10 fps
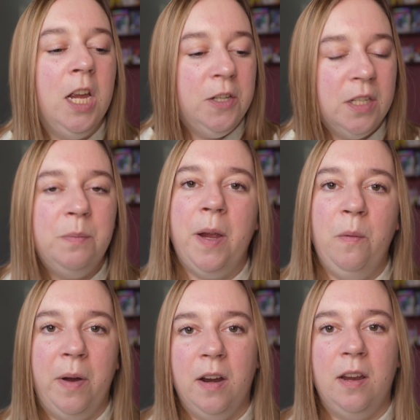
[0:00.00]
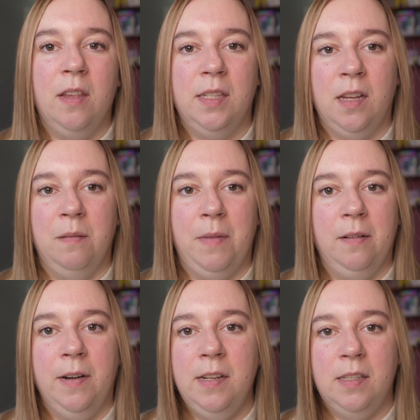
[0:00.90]
just by wearing this on my
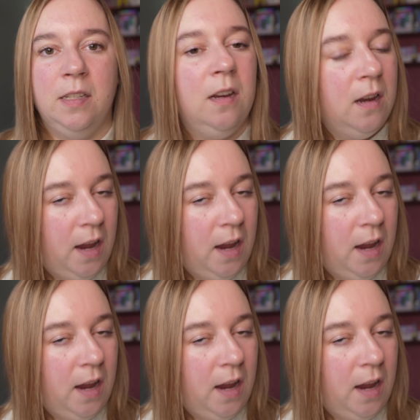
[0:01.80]
wrist